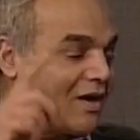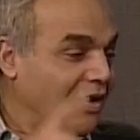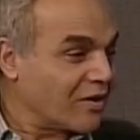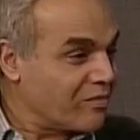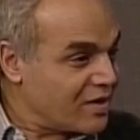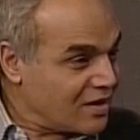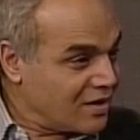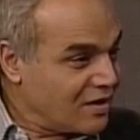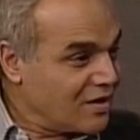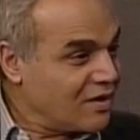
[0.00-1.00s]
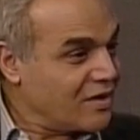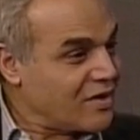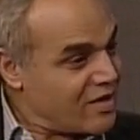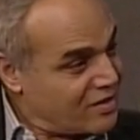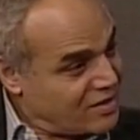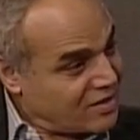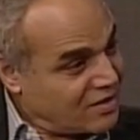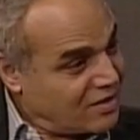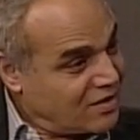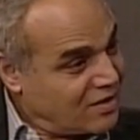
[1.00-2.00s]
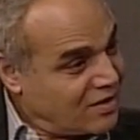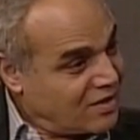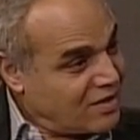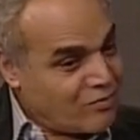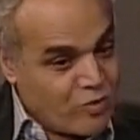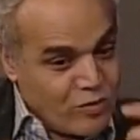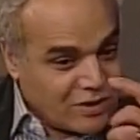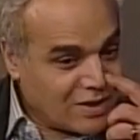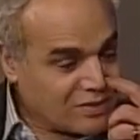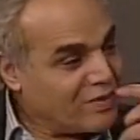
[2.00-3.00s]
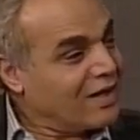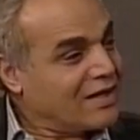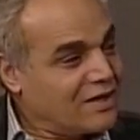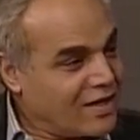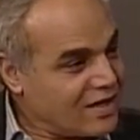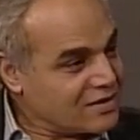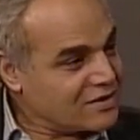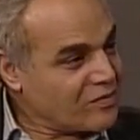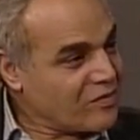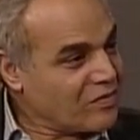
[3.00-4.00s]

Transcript: army in the area. Mm. What does Bin Laden has?